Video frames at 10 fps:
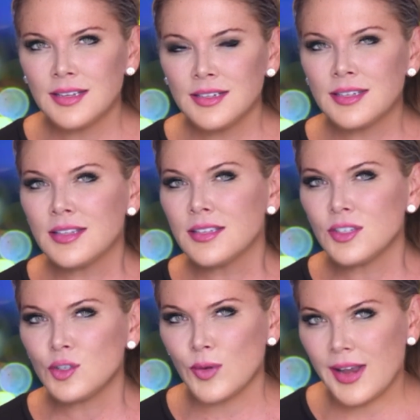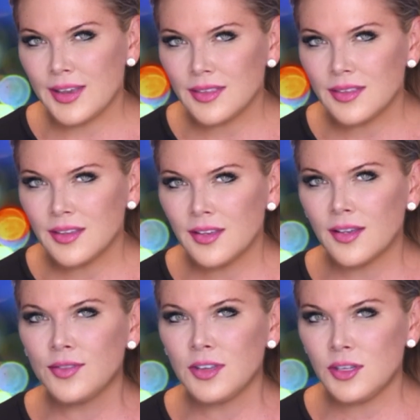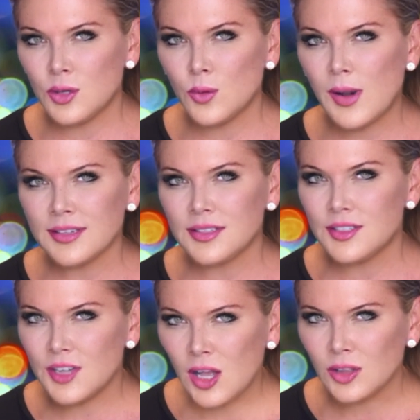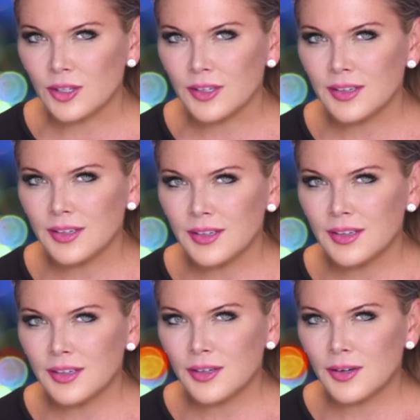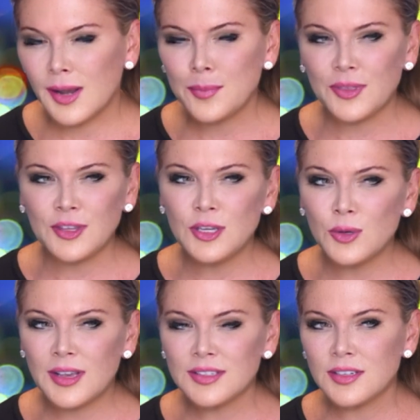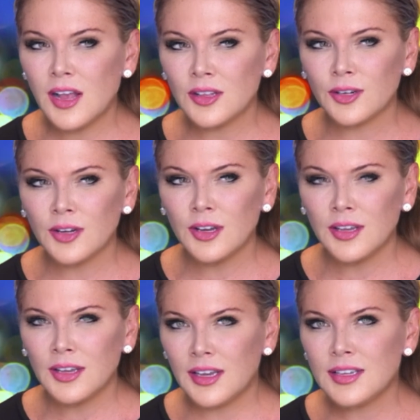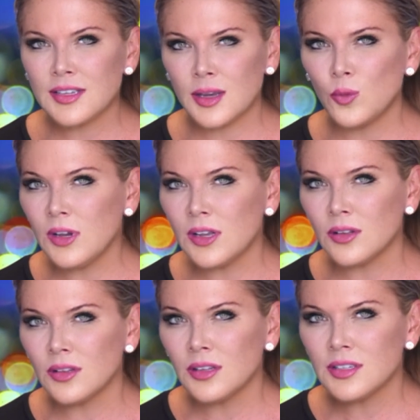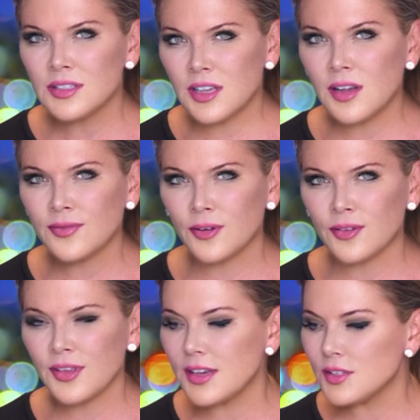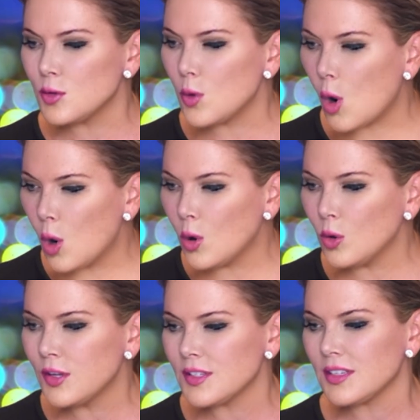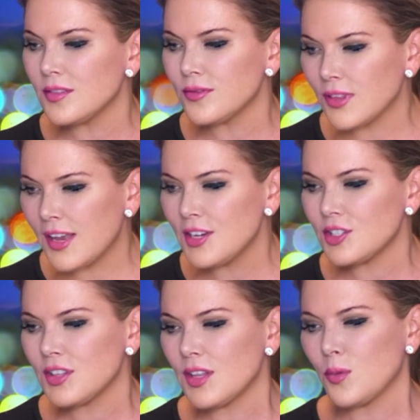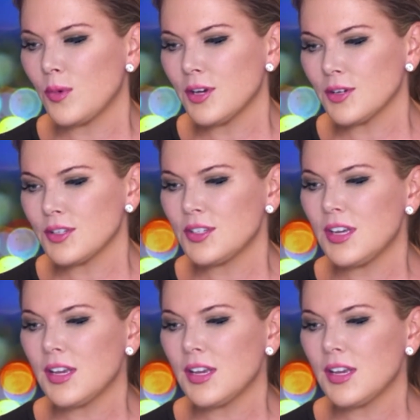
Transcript: to the strength of the US dollar, right? But the US dollar is and will suffer thanks to all this inflation that we are seeing.